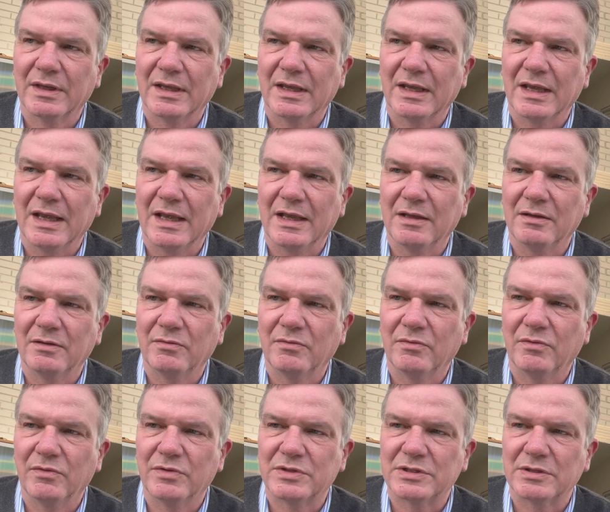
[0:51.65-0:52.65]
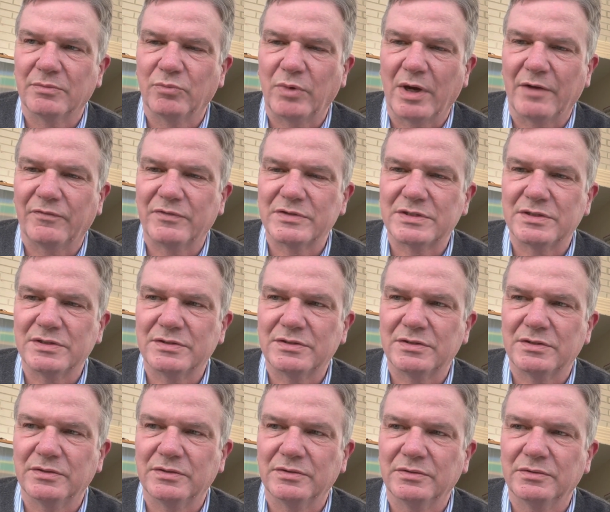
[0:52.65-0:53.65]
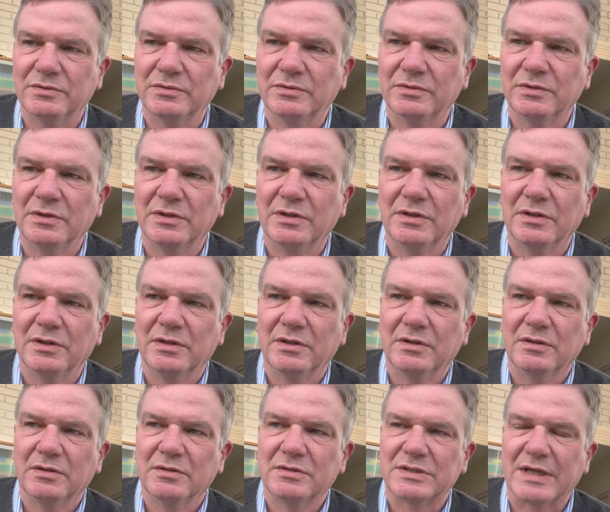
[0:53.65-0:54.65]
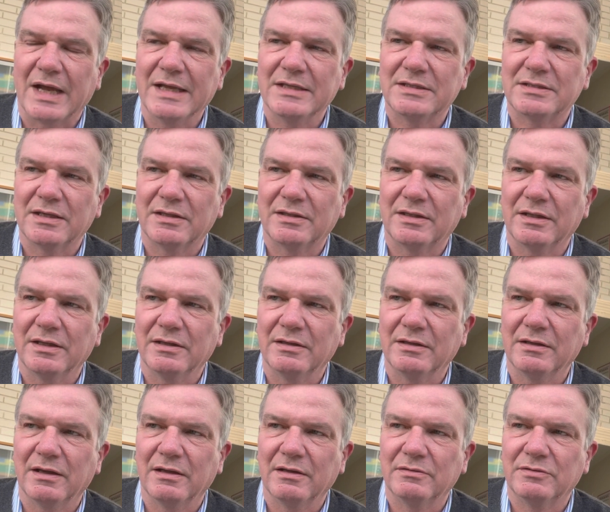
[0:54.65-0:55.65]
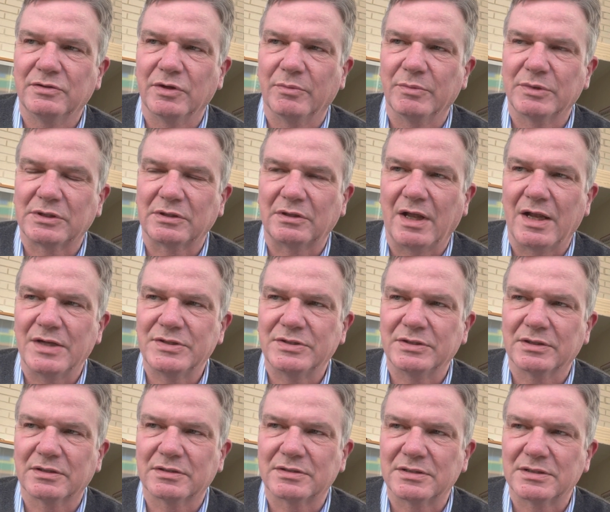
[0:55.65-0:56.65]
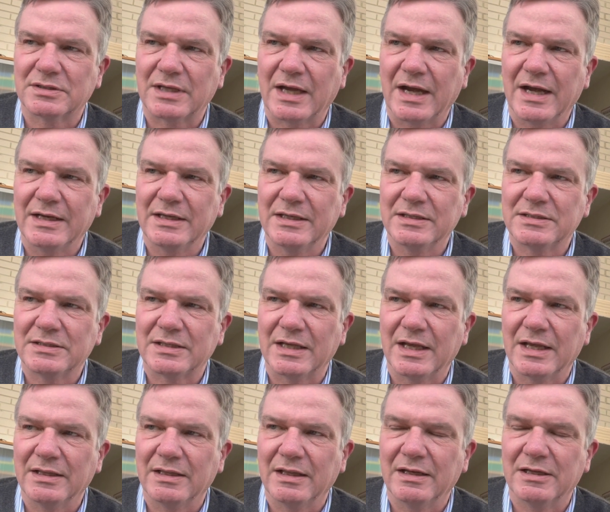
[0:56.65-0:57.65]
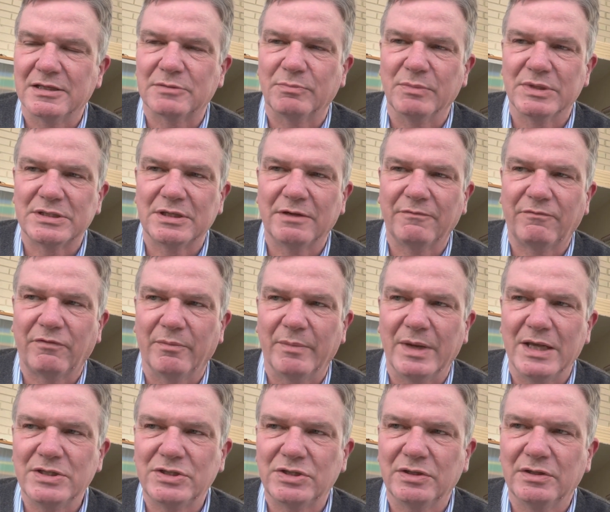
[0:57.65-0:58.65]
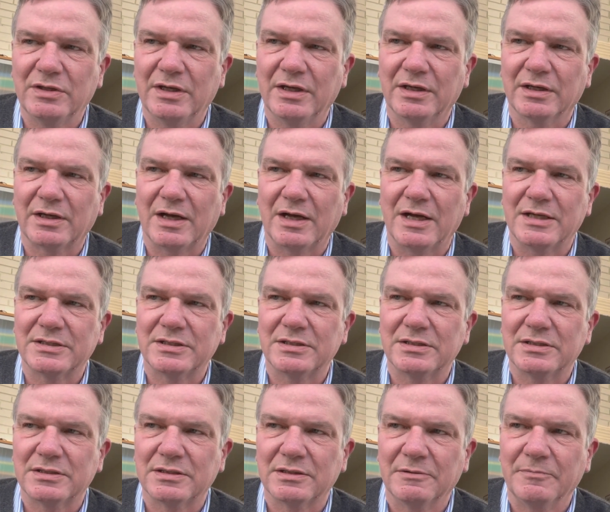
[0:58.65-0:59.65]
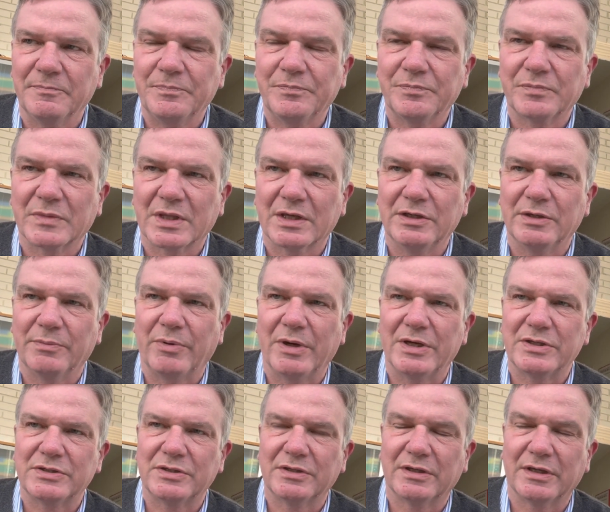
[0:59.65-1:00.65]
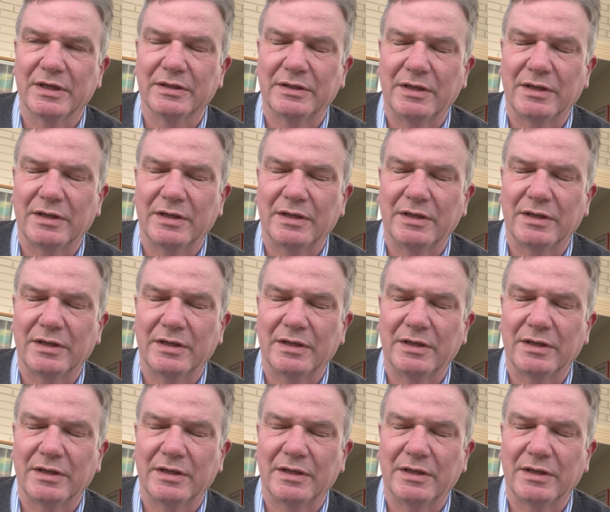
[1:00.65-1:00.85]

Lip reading: and some references to sites at the dermatologic society saying that it's misinformation, that it causes depression, can